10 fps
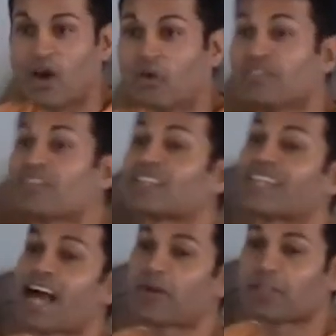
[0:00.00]
We've
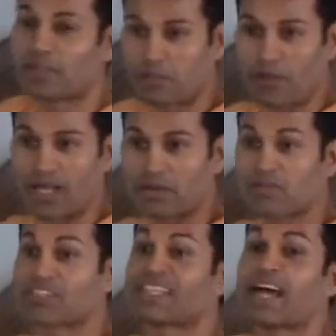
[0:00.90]
clouded our body.
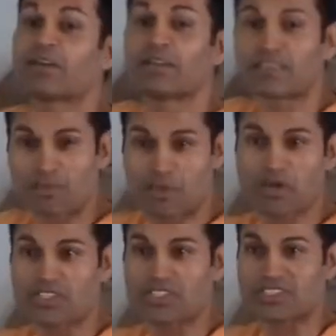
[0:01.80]
We've clouded our
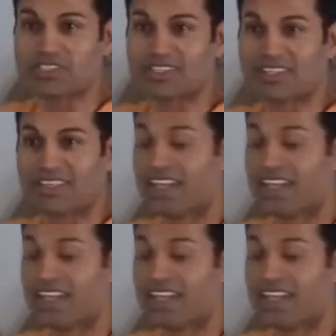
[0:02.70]
emotions.